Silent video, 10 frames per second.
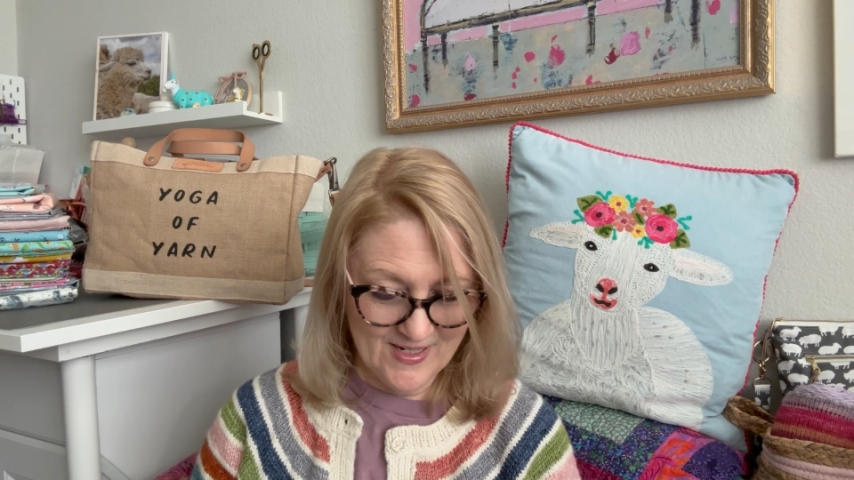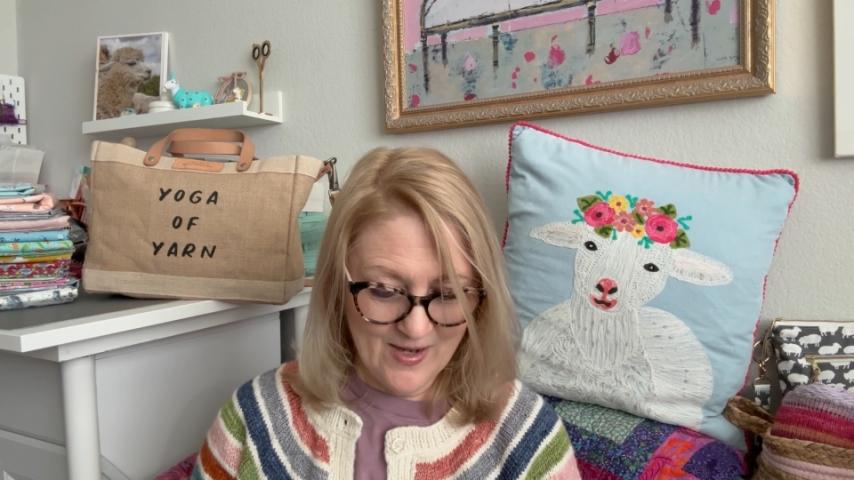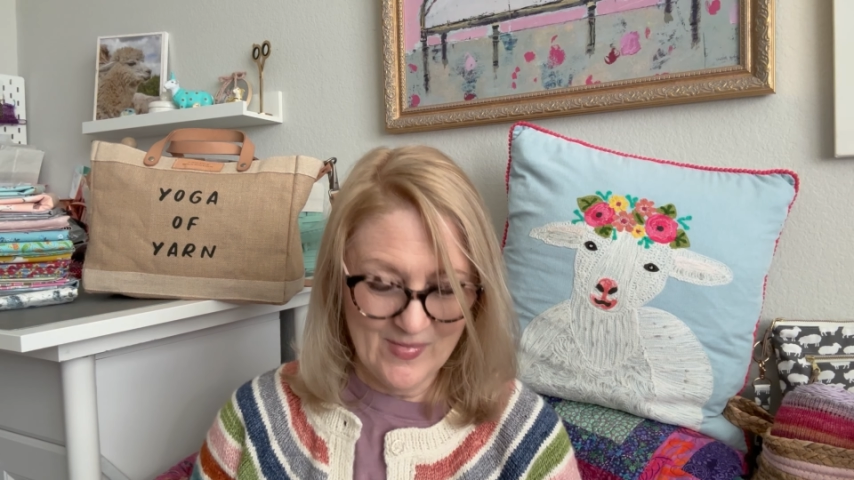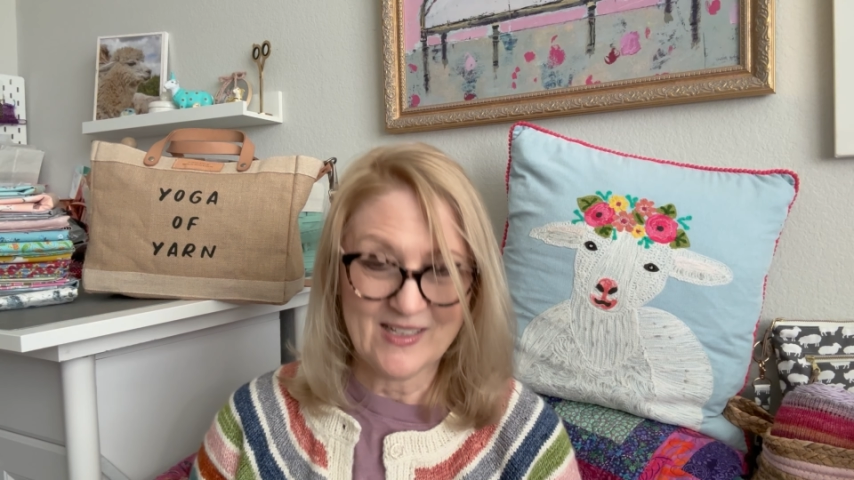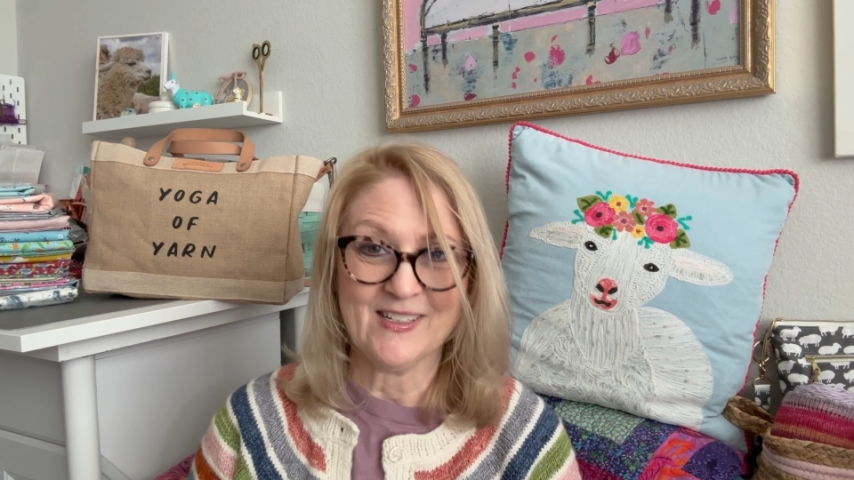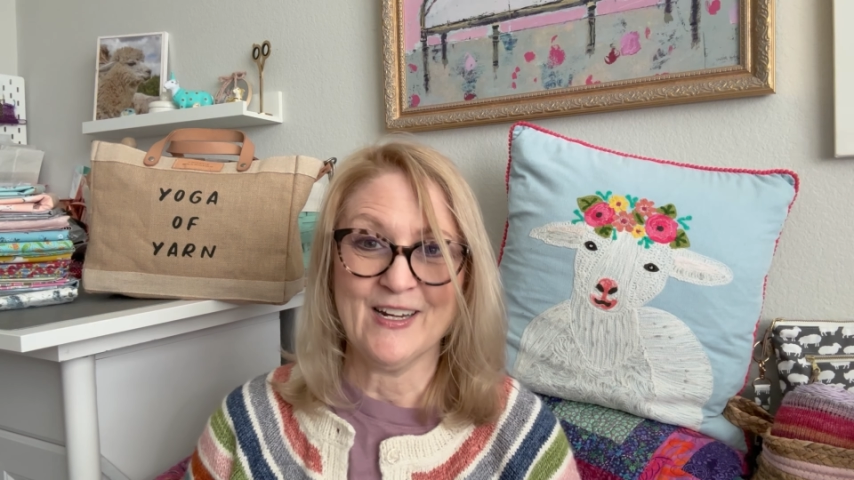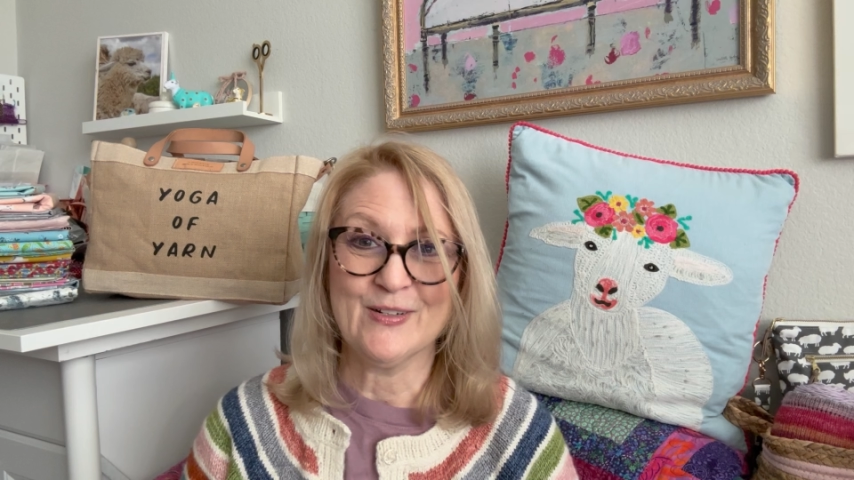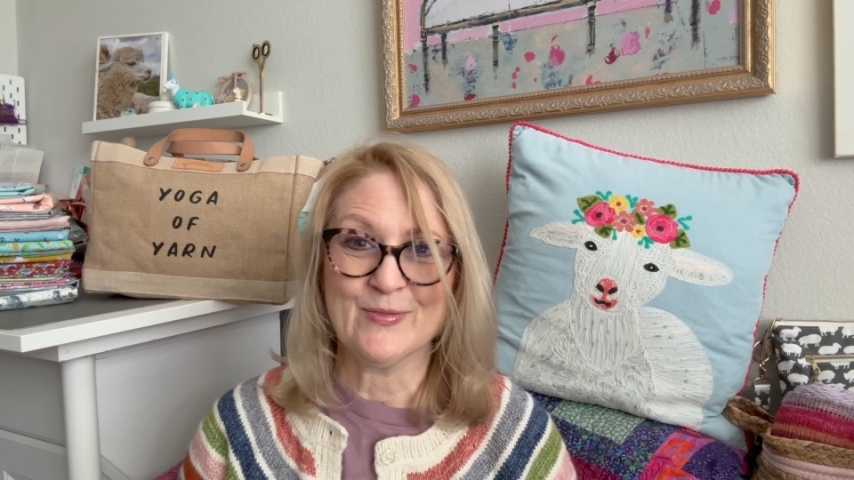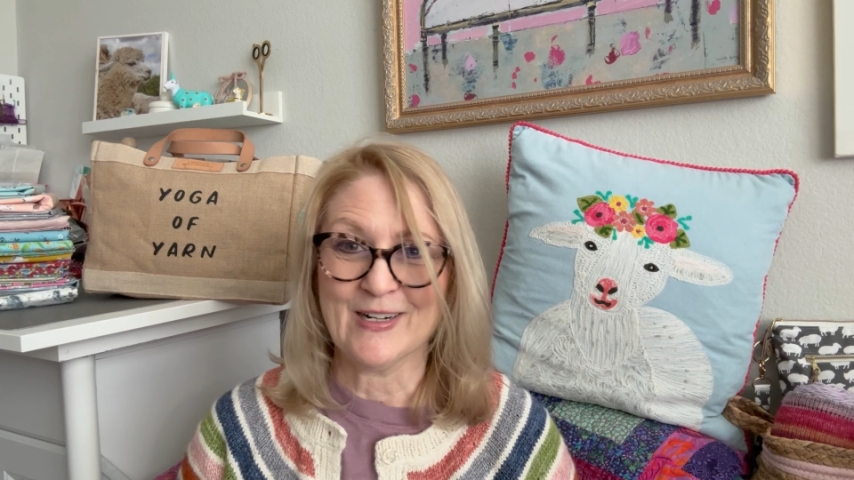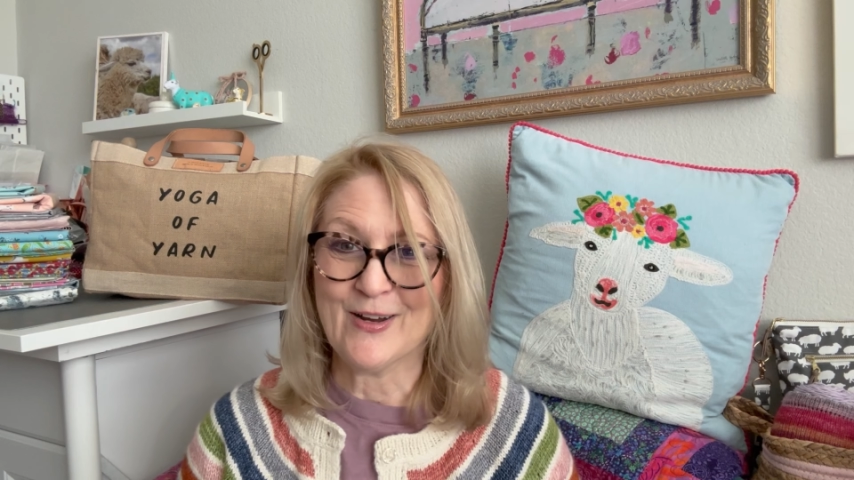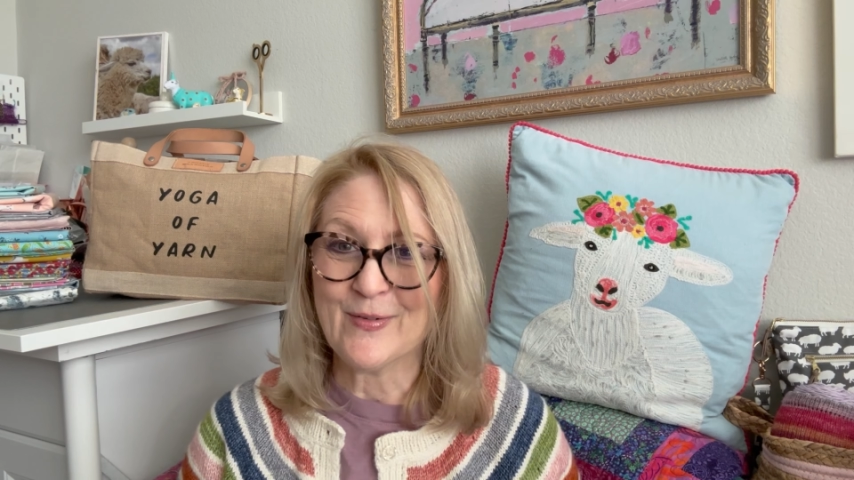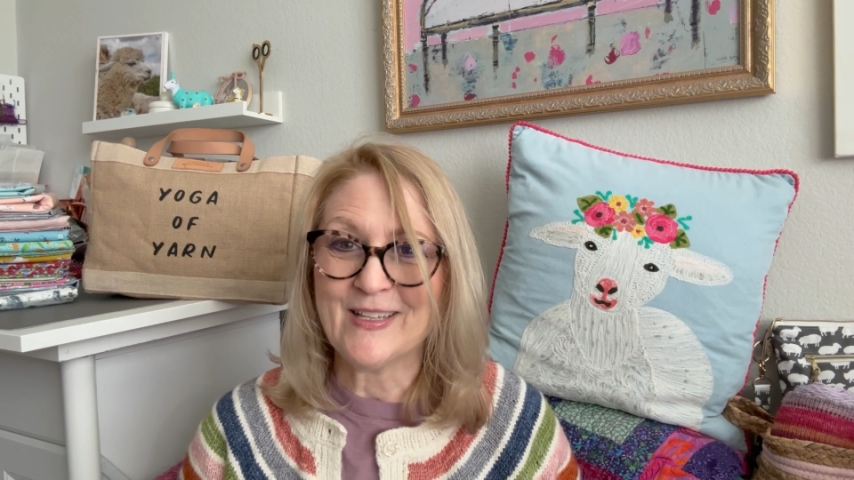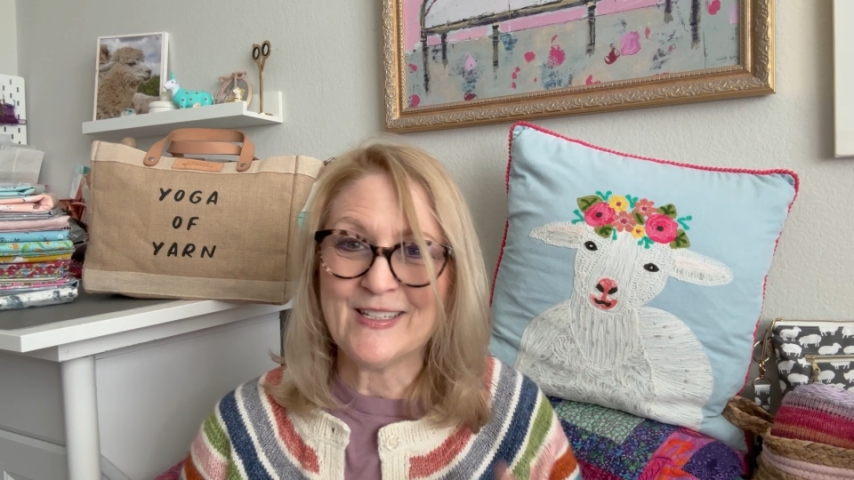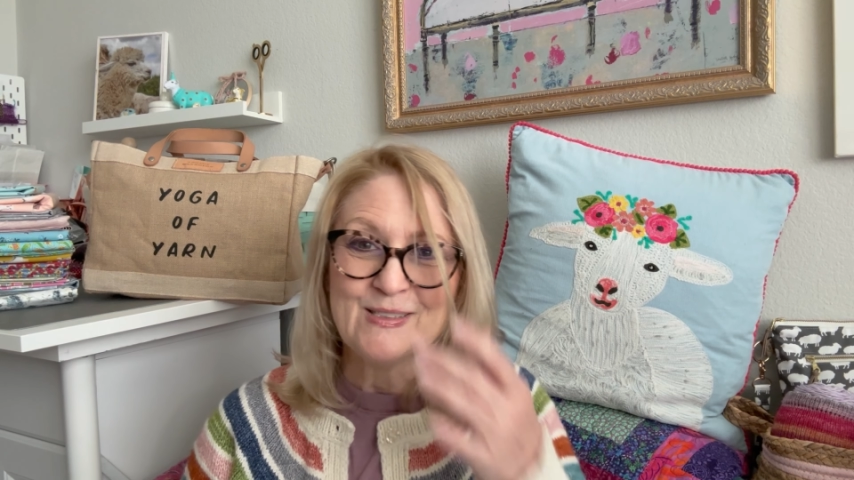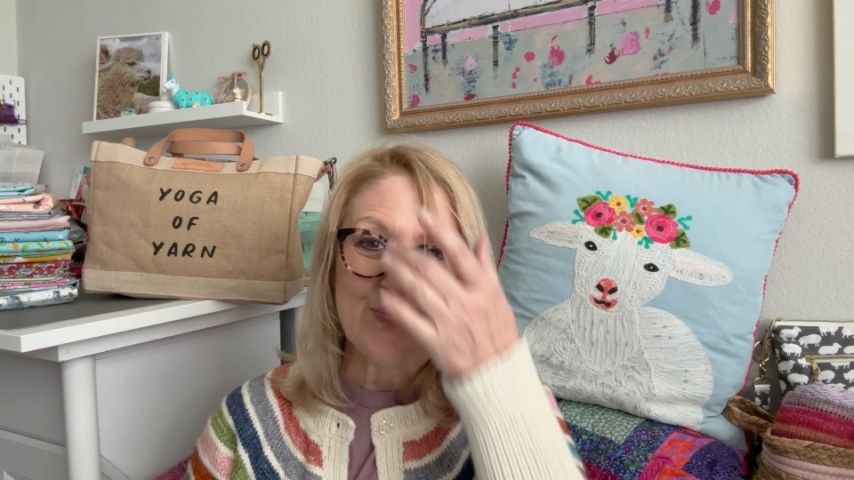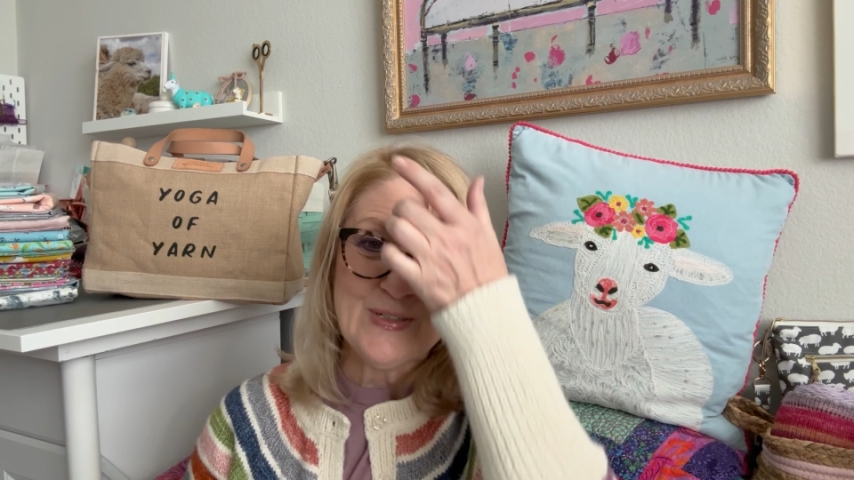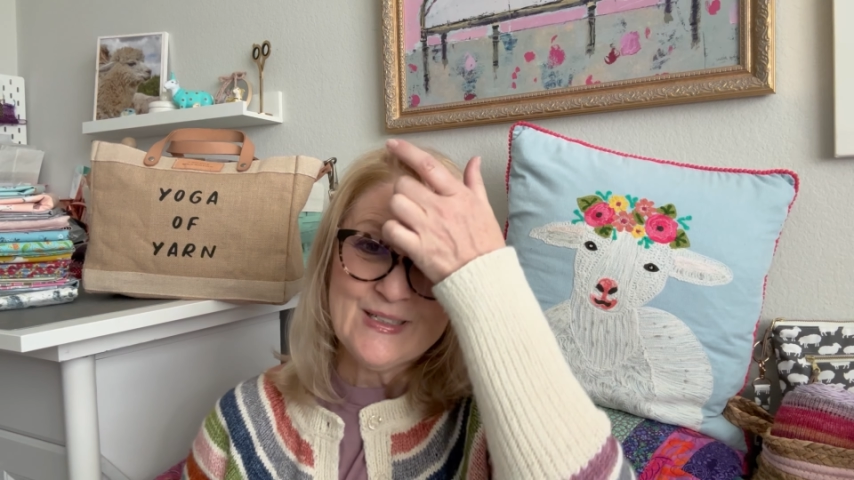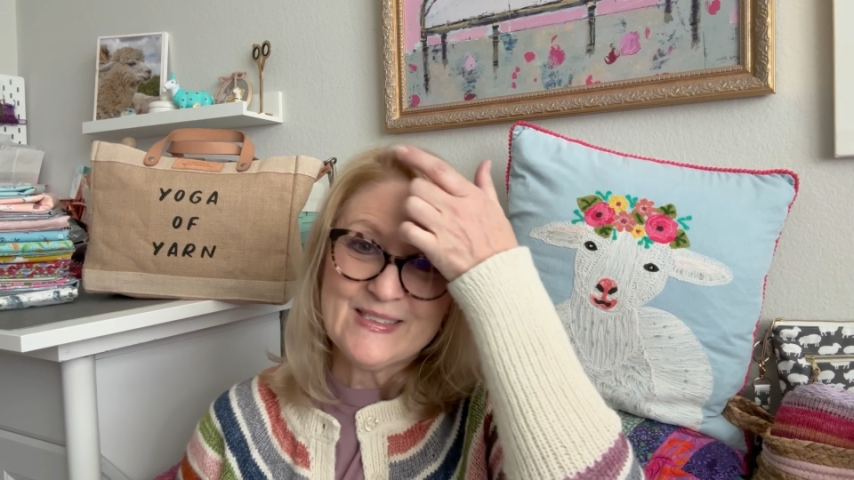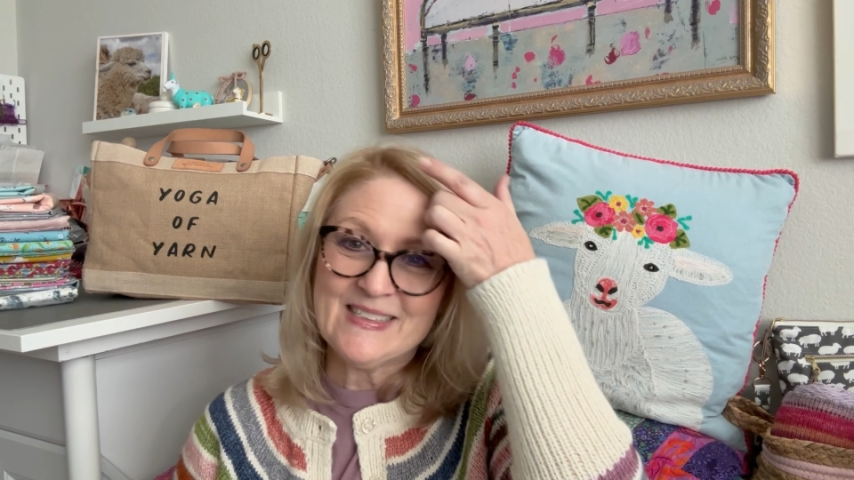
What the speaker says: and I'm excited when I read these books